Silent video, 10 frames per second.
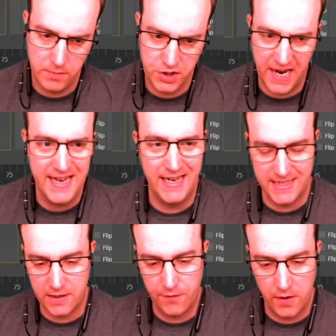shading
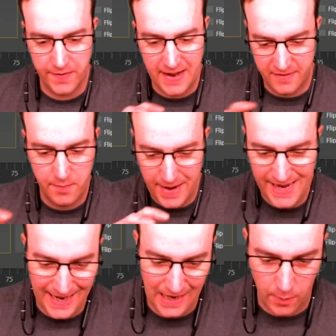and stuff like that to
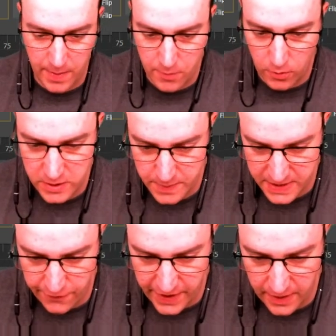make it a little bit more
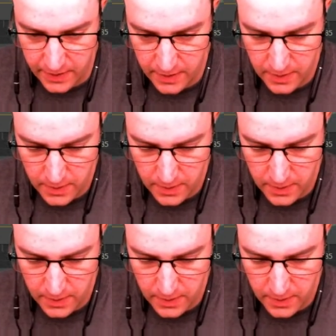specific.